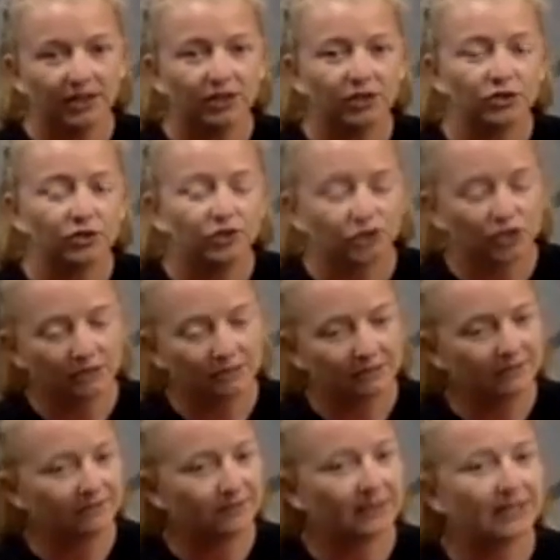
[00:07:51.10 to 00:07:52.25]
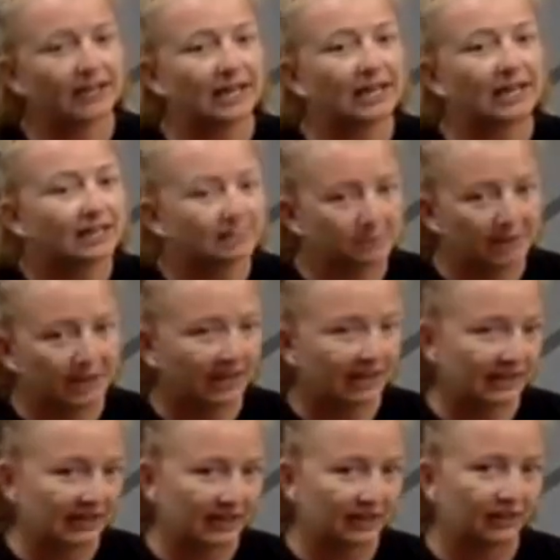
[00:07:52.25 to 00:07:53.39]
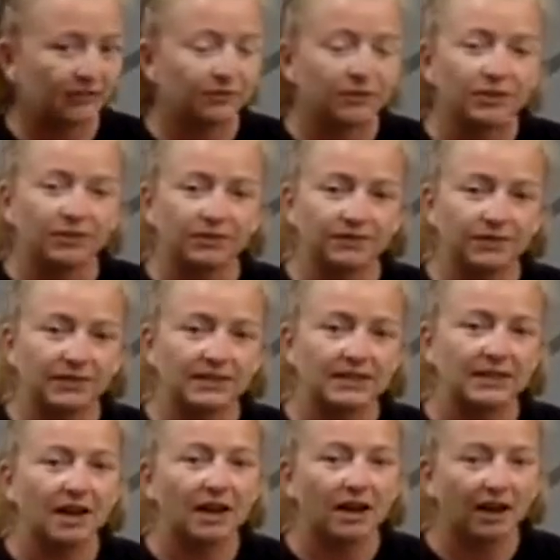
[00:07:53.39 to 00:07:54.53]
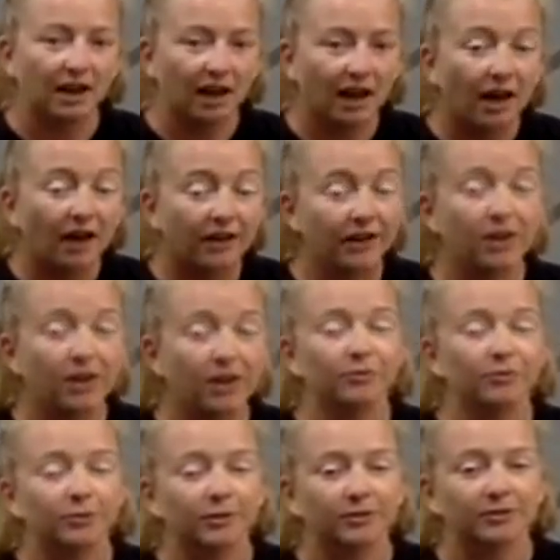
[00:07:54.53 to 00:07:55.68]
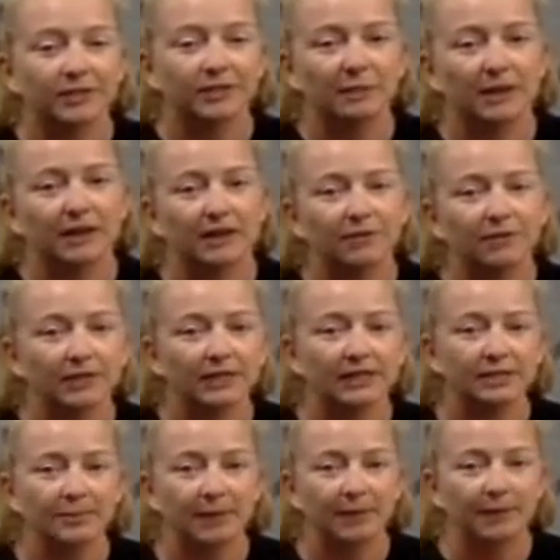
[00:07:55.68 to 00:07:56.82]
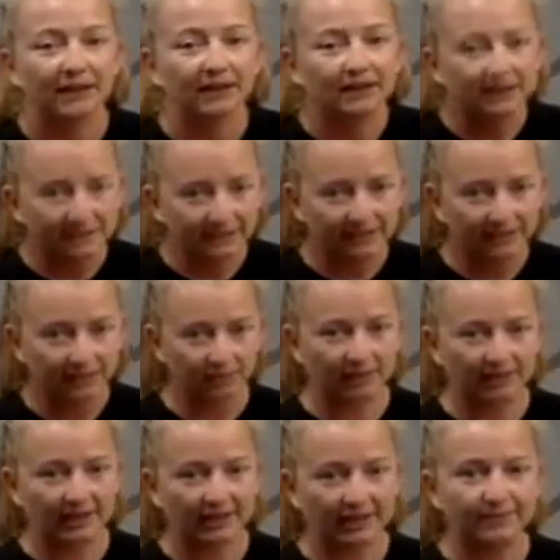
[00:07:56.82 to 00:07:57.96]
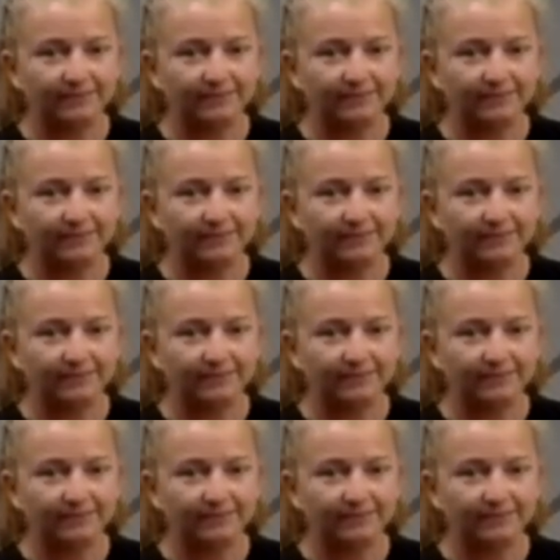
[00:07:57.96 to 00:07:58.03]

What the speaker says: You shouldn't be feeling any pain here. If it's uncomfortable, if it's painful, ease back a little bit.